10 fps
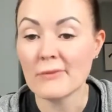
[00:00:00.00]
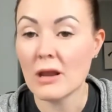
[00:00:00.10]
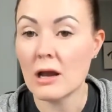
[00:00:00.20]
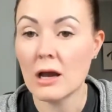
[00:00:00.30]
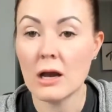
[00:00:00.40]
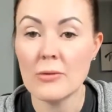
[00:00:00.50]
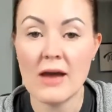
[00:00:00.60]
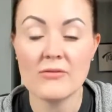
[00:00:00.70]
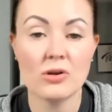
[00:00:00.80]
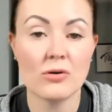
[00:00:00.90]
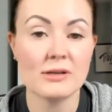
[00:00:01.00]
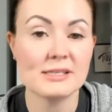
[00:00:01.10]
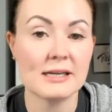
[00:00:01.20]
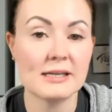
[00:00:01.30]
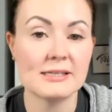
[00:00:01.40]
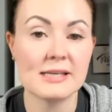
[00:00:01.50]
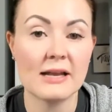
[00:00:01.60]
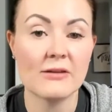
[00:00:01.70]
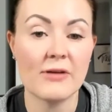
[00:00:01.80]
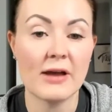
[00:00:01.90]
Haven't noticed any
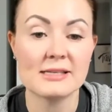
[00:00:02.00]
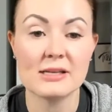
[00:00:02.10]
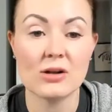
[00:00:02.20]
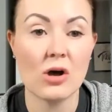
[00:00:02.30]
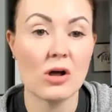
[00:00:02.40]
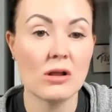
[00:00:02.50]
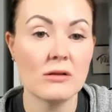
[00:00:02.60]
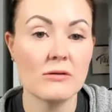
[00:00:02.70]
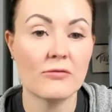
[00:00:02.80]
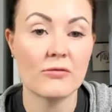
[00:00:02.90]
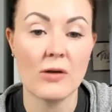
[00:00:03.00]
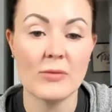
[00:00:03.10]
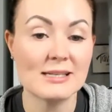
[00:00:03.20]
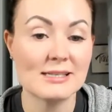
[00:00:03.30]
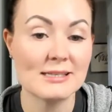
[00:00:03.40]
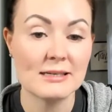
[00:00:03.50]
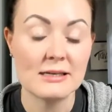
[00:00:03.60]
side effects at all from it.